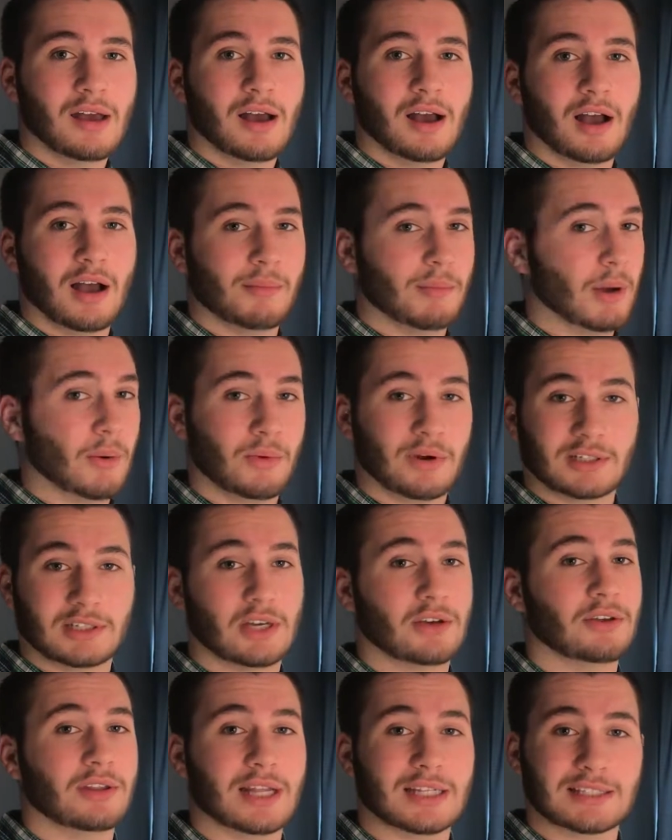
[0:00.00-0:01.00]
I want to
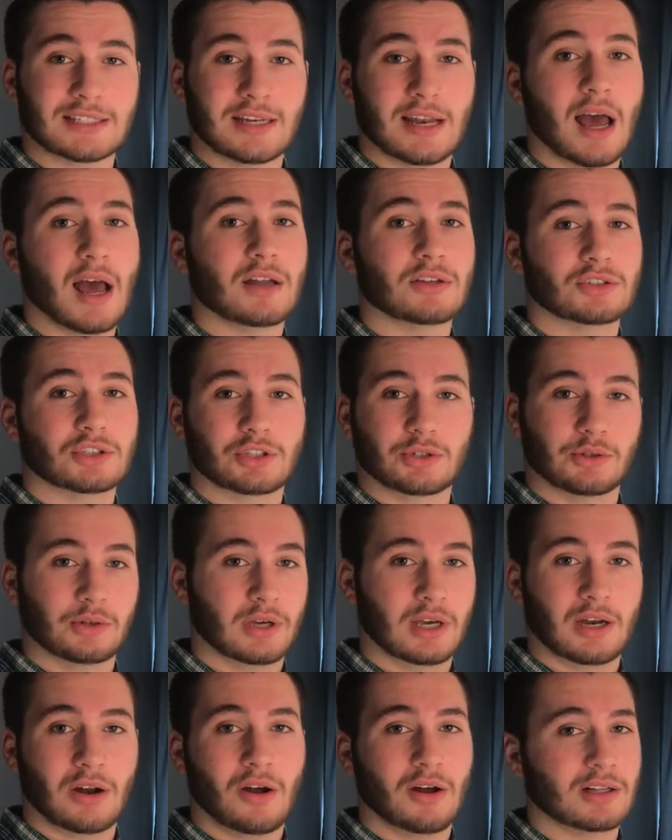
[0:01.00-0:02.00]
tell you that's not true
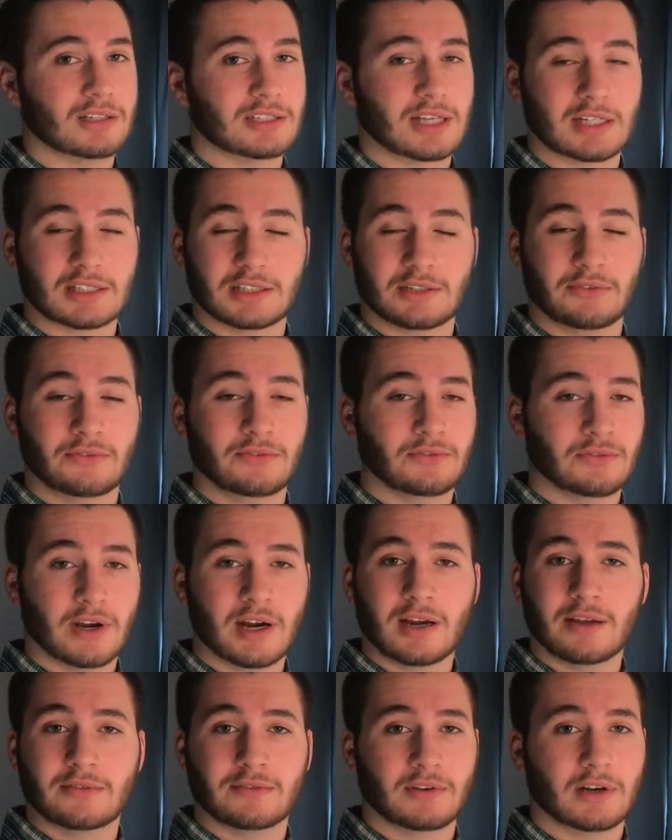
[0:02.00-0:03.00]
at all. It's actually
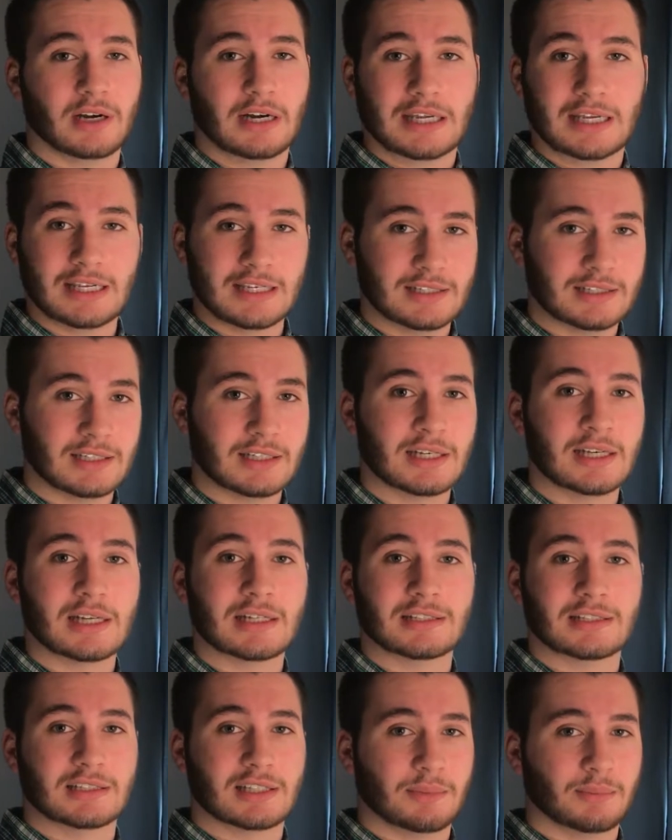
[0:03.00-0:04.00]
very, very easy
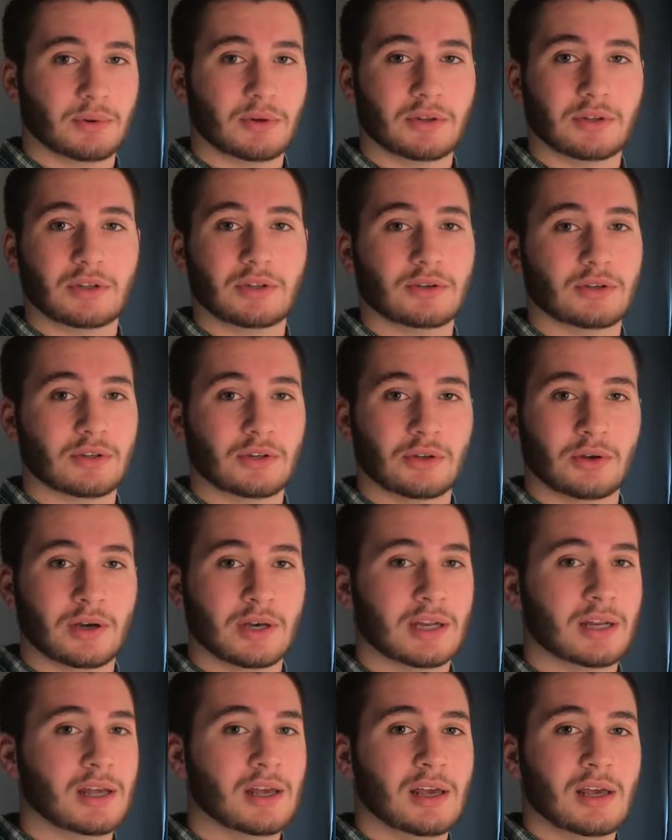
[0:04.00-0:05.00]
and simple that you can do
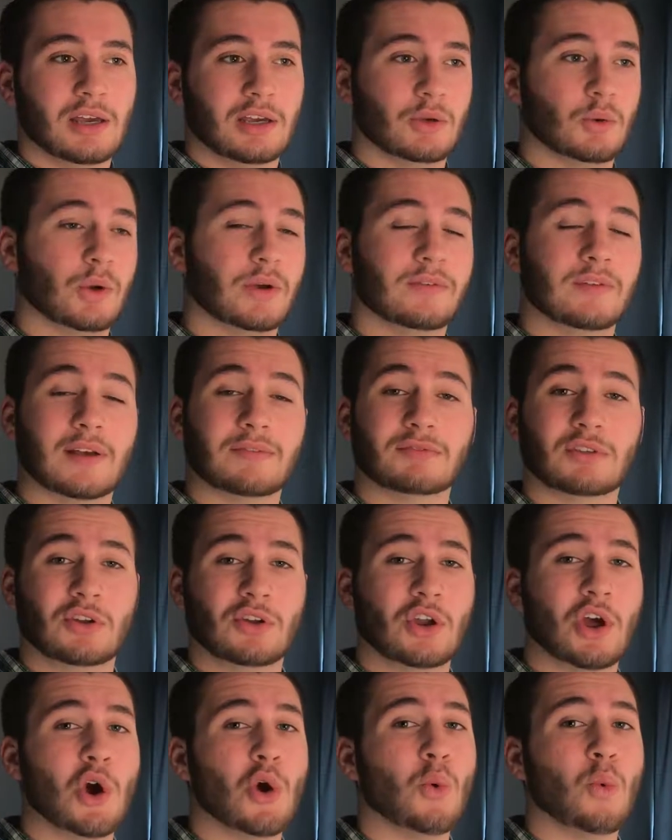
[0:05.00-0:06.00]
it. You don't even have to
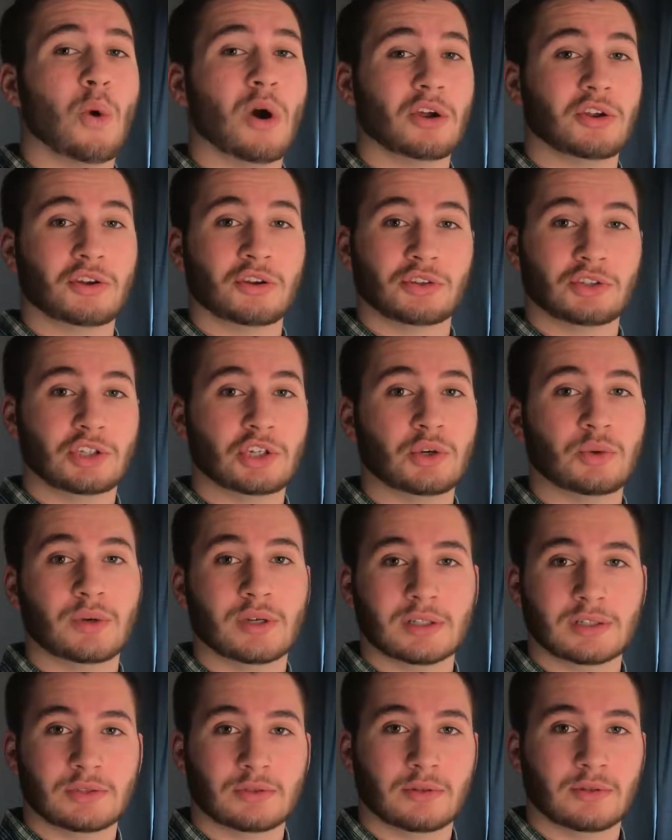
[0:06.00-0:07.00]
know what you're
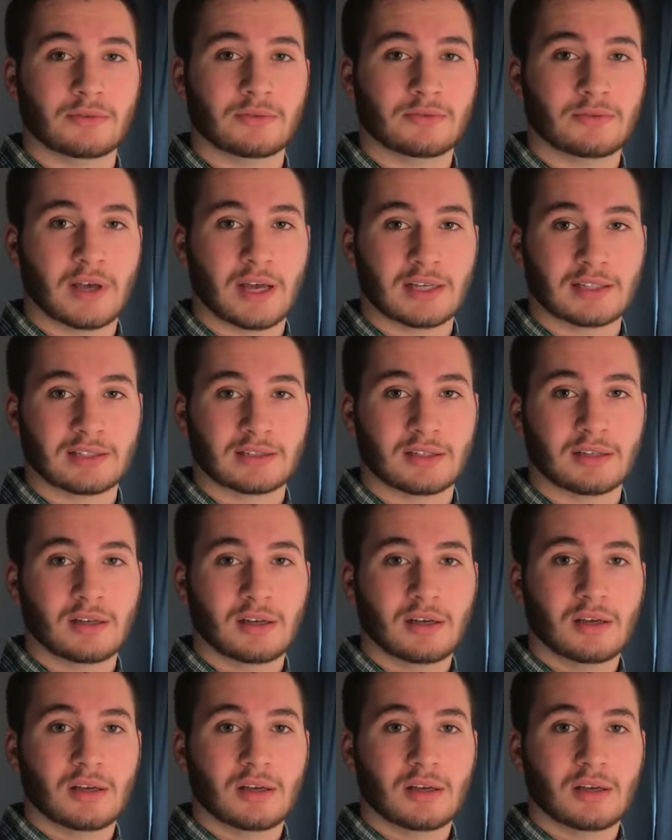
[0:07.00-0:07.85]
doing to invest